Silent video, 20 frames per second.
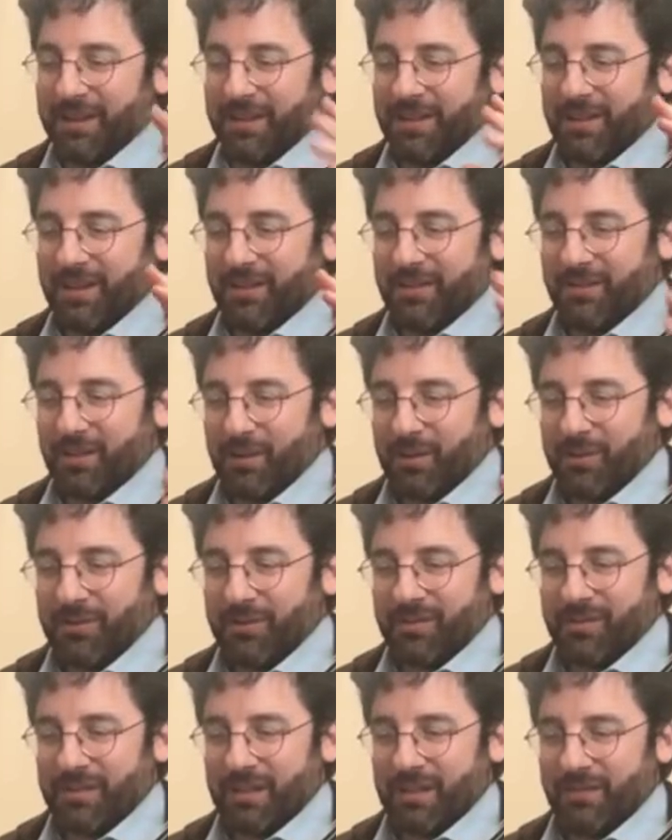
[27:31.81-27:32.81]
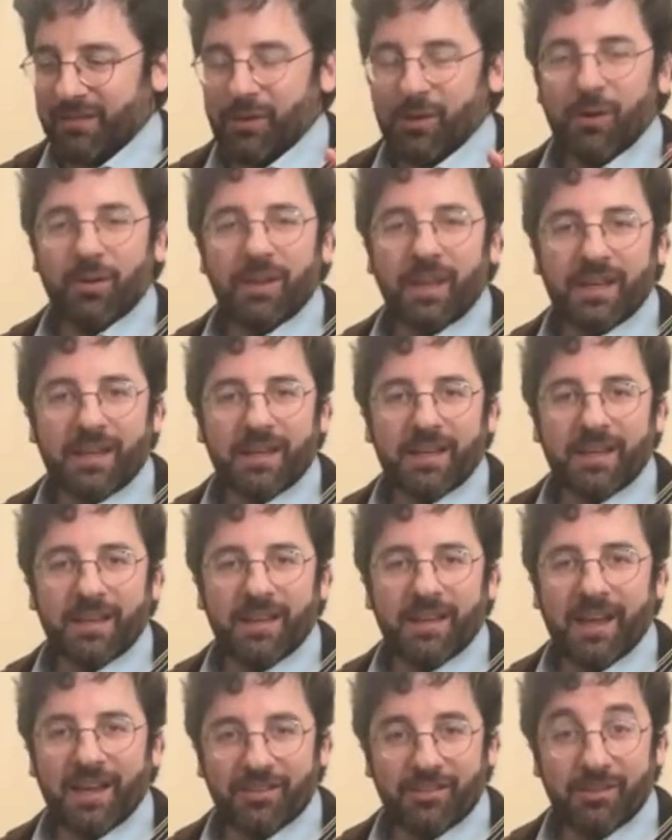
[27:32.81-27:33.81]
there's those, if you go like an
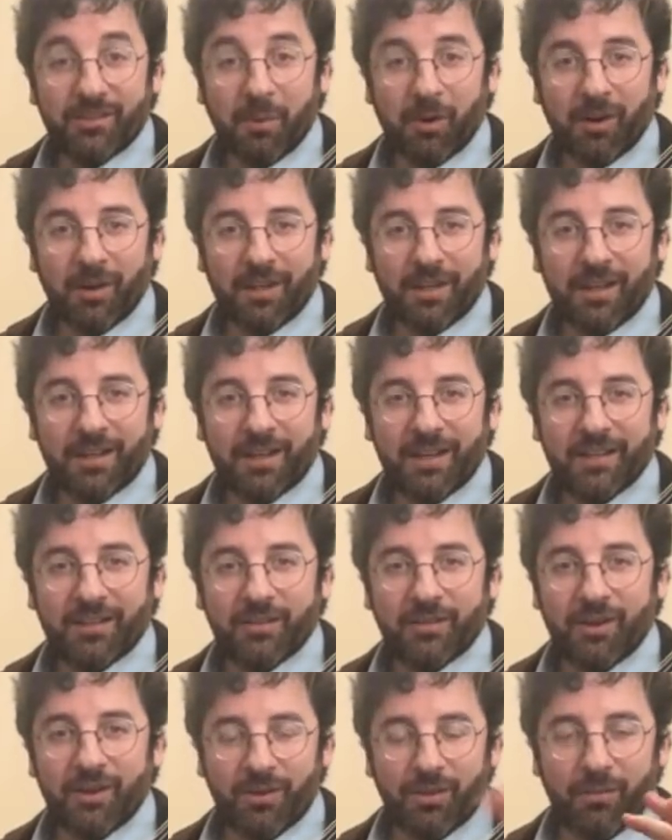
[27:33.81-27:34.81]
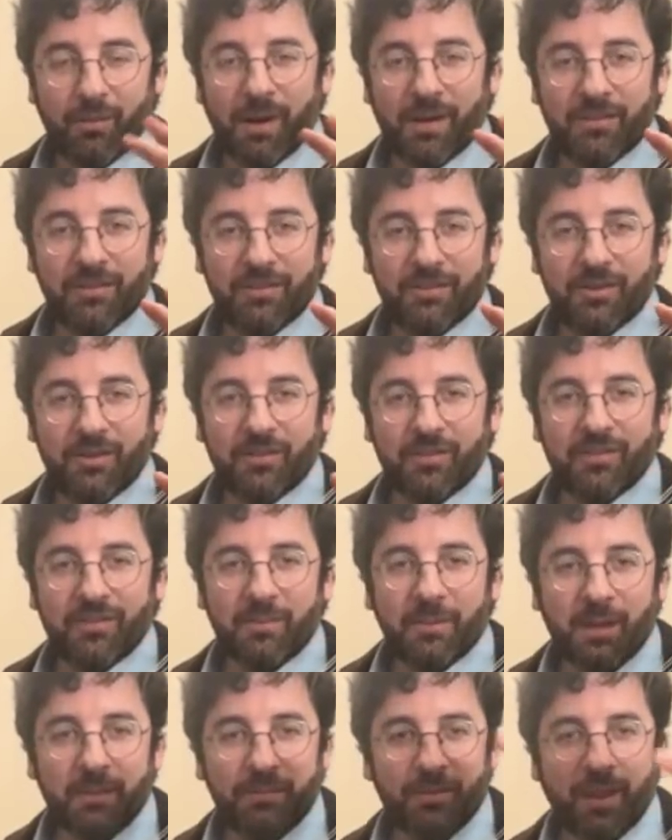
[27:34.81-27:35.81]
Asian market and you go to the register, and
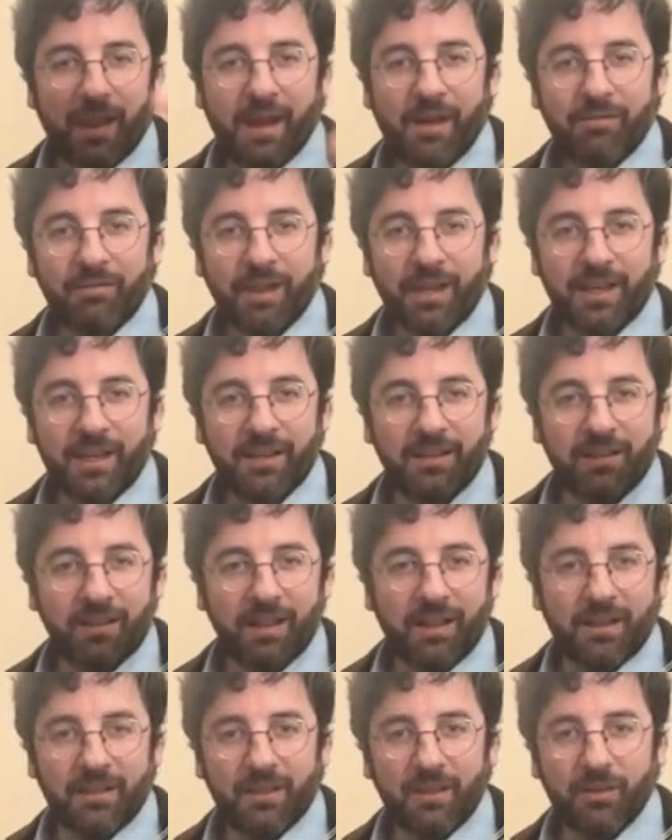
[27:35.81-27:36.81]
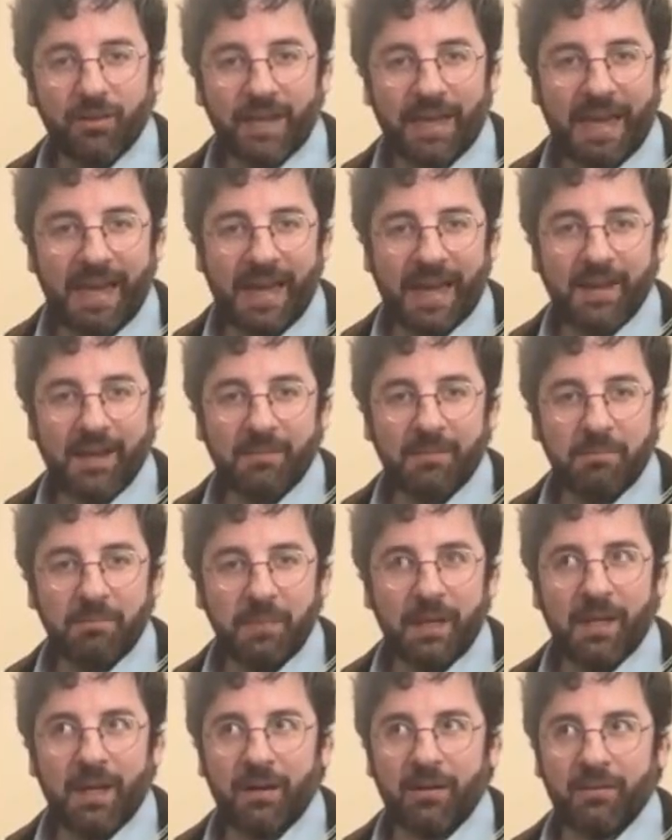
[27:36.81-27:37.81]
sometimes they'll have like a little cat
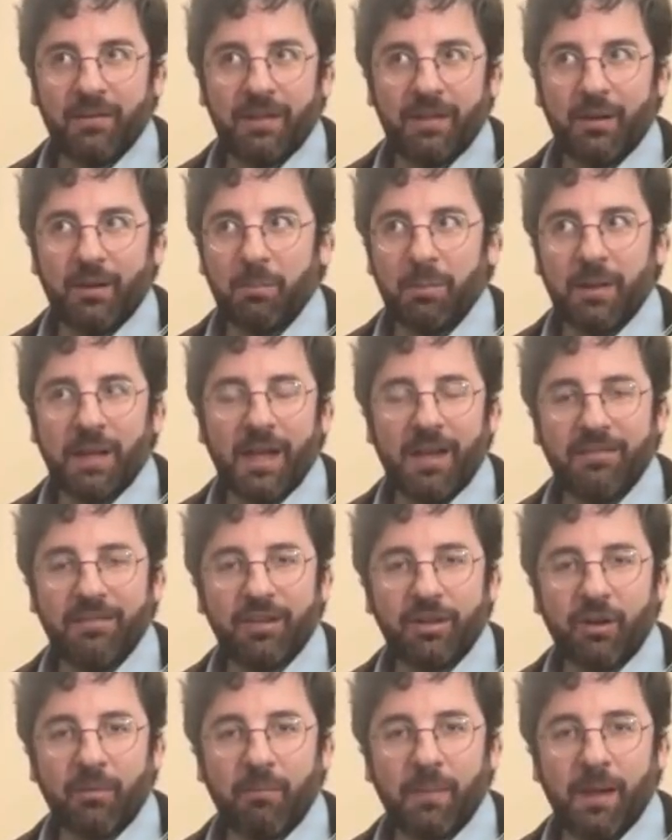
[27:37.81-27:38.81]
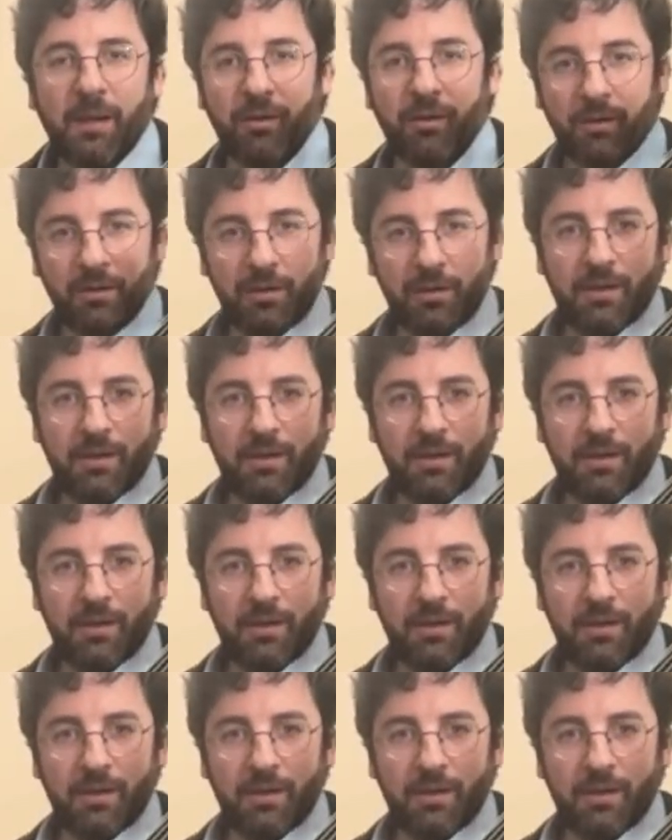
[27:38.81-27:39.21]
made out of either plastic or metal,